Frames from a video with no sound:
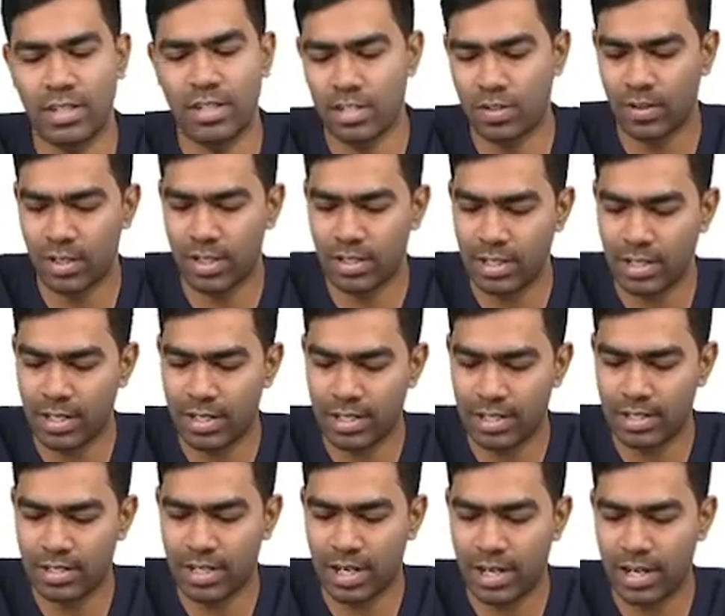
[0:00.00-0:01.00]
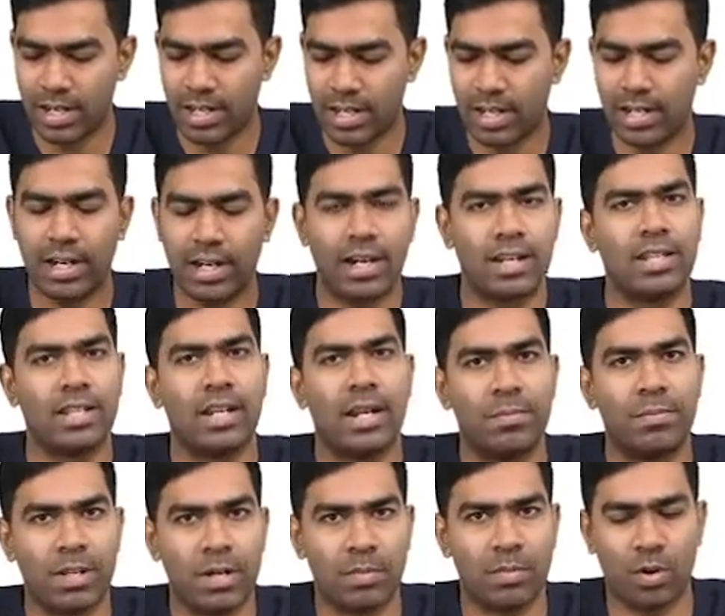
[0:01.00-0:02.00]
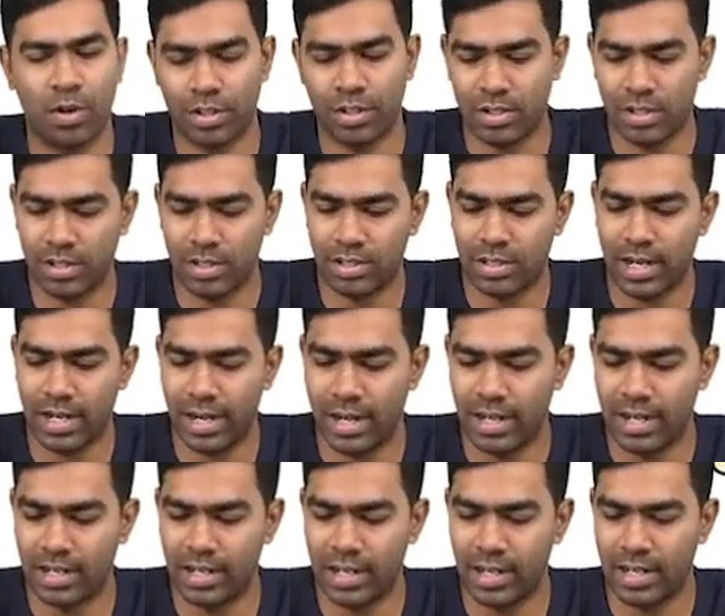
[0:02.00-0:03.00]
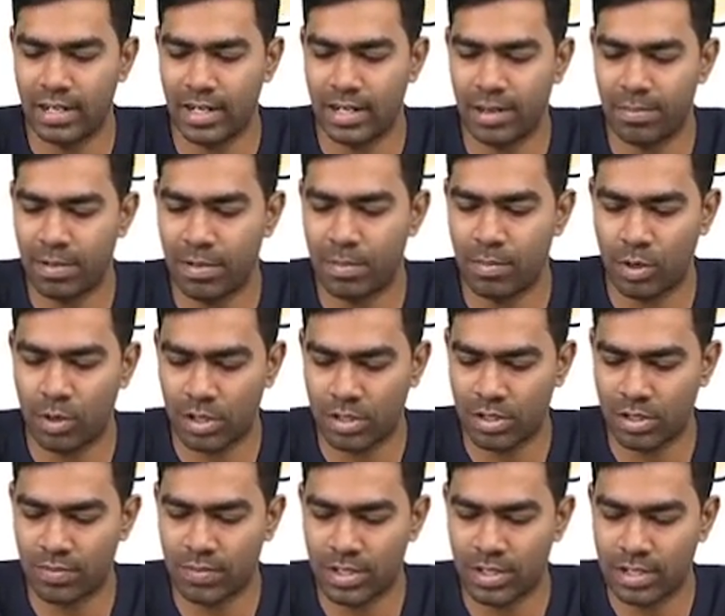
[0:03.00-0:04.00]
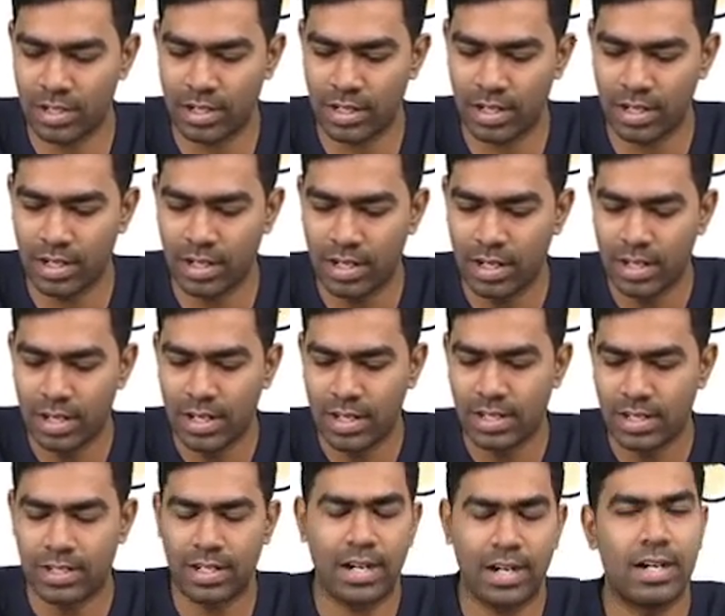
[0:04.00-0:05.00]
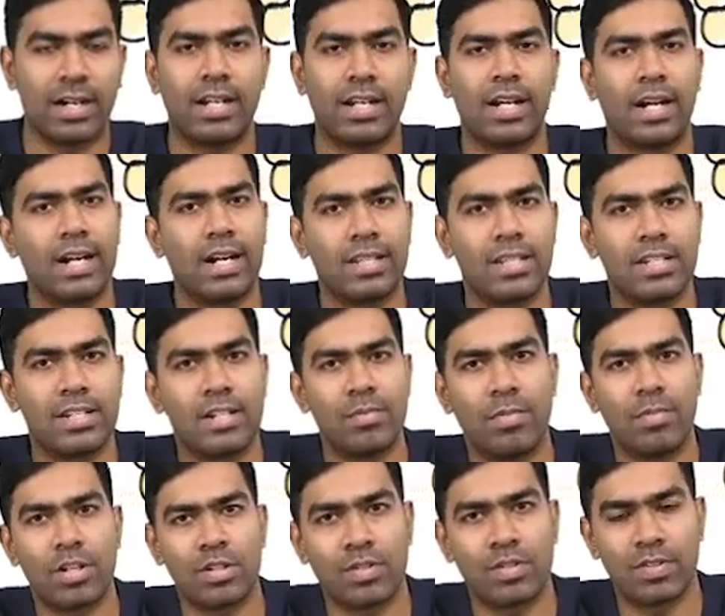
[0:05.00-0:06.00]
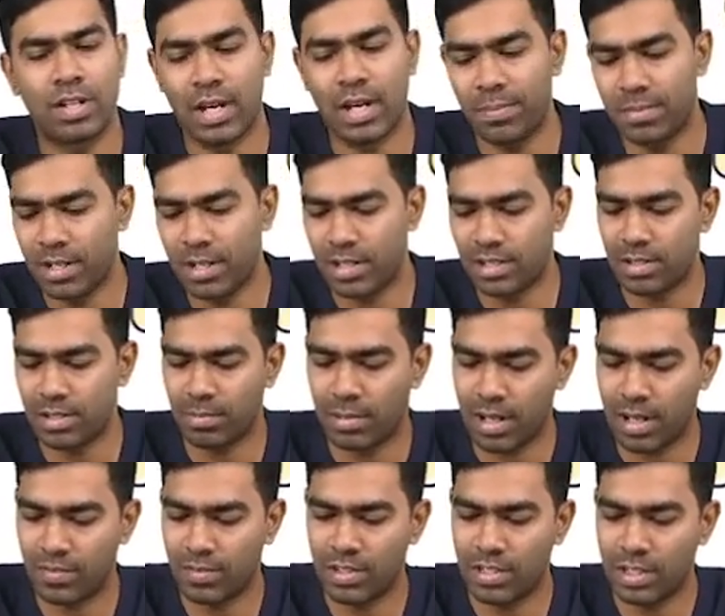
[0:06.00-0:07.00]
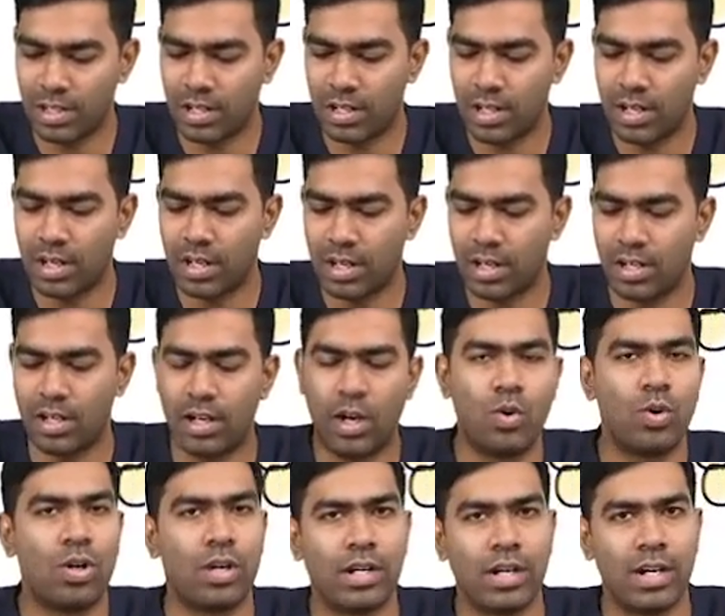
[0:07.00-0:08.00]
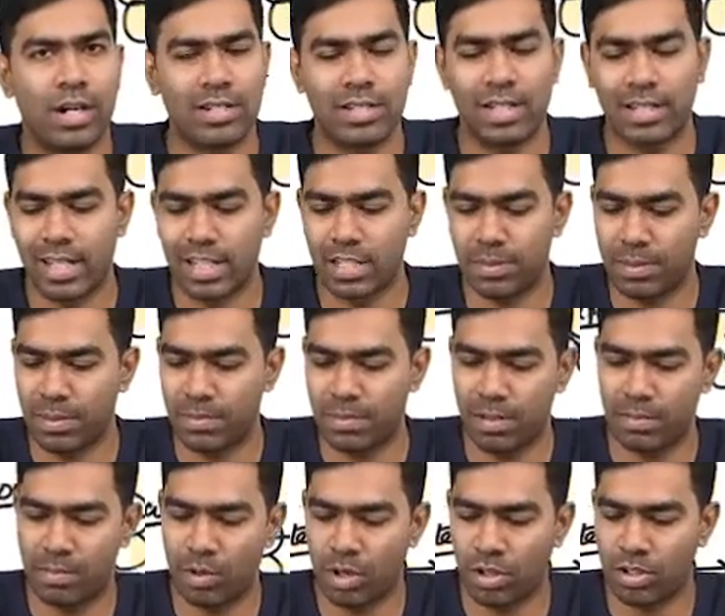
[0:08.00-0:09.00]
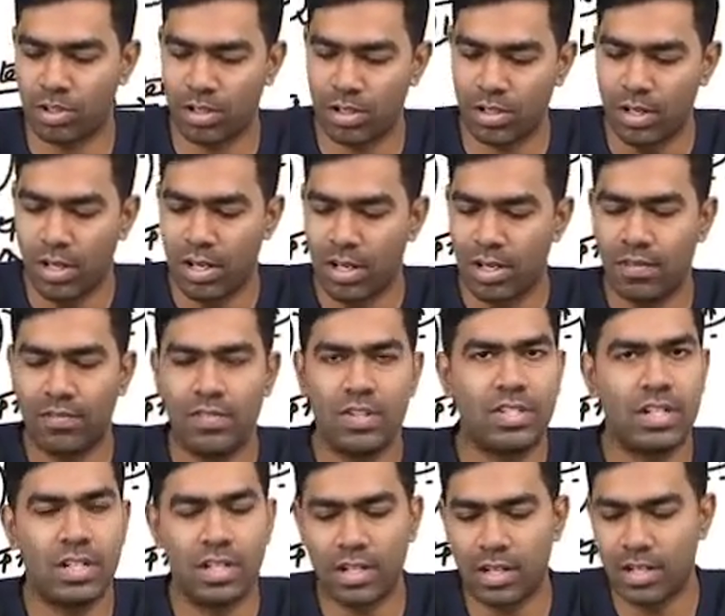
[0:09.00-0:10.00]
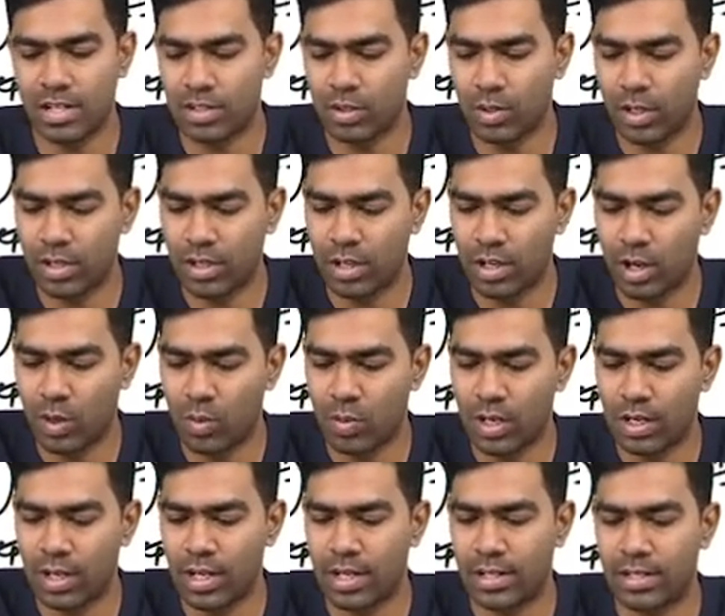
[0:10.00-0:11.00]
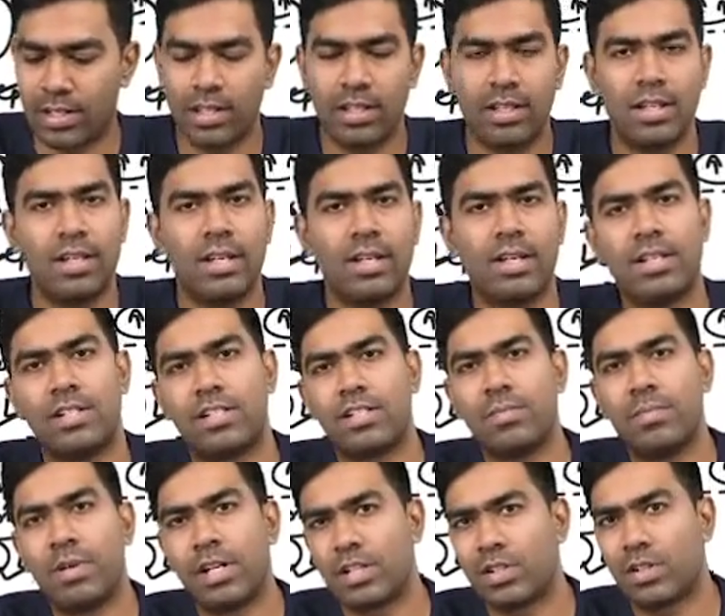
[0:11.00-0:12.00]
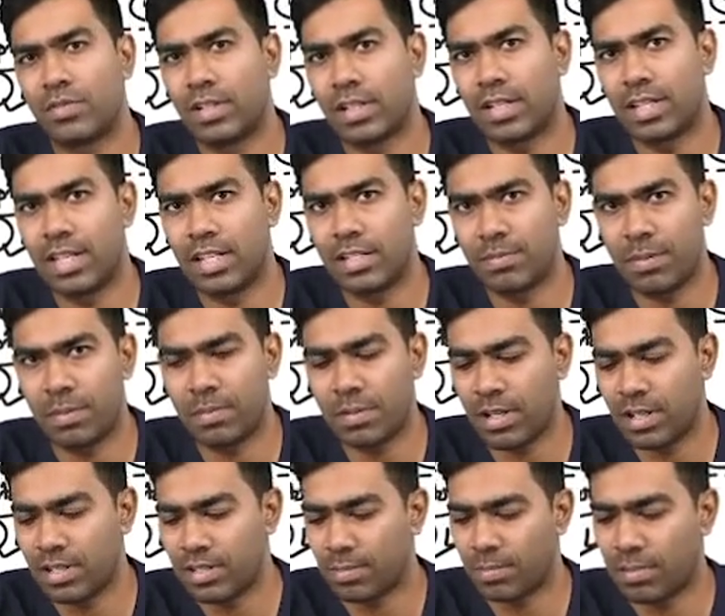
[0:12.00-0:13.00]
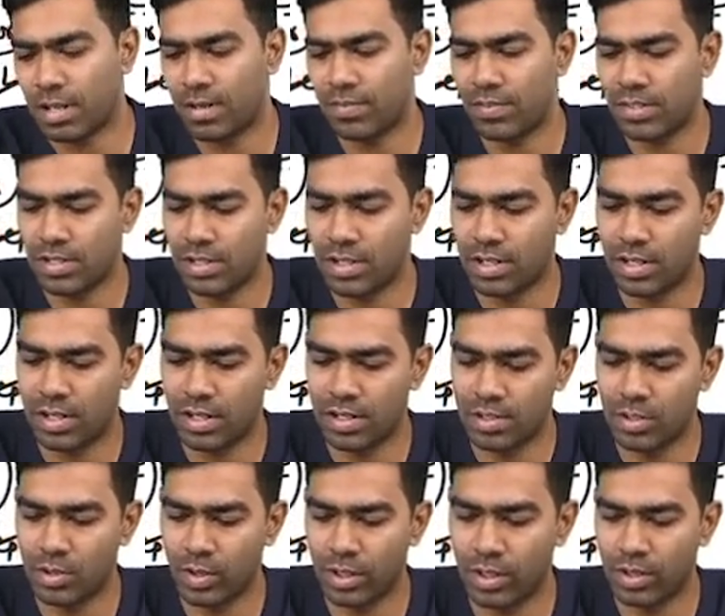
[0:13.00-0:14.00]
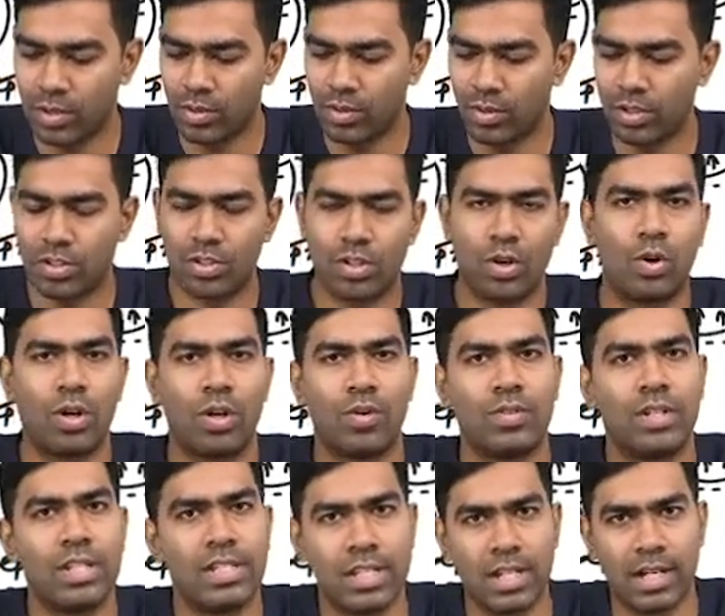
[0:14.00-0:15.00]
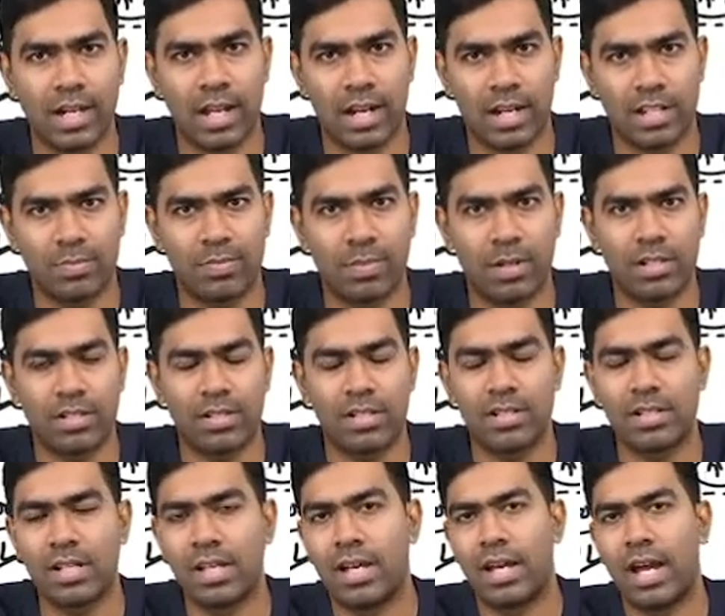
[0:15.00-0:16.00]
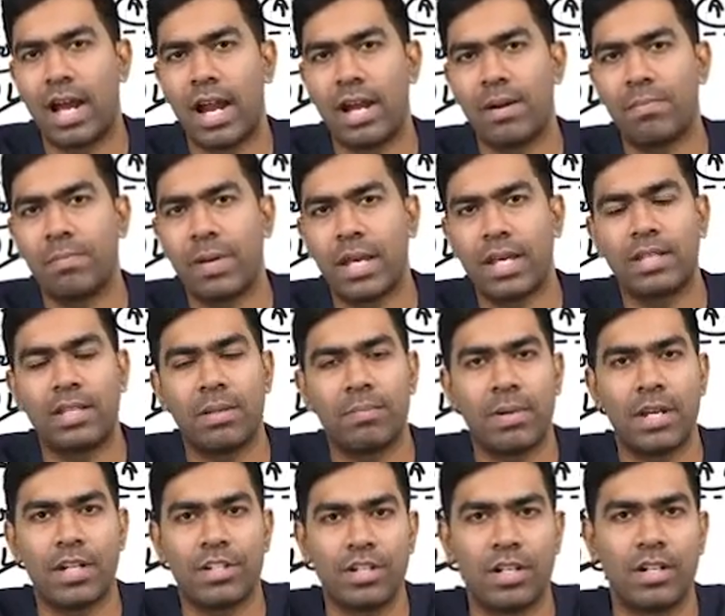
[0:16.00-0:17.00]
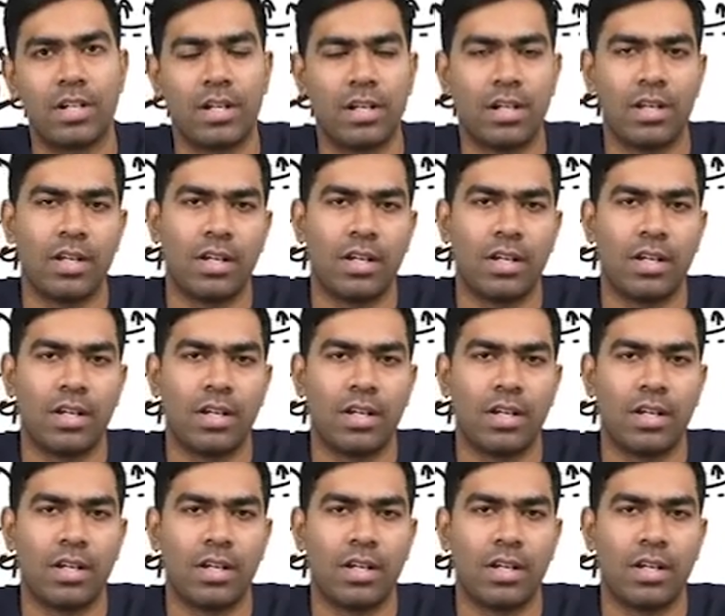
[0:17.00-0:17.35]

This will result in sudden decline in the leptin production. Sudden decline in the leptin production will result in sudden decline in the stimulation of the leptin receptor, which in turn downregulates the KIS peptine production, which in turn is going to downregulate the stimulation of the KIS peptine receptor, which in turn is going to slow down the GnRH pulses and make the patient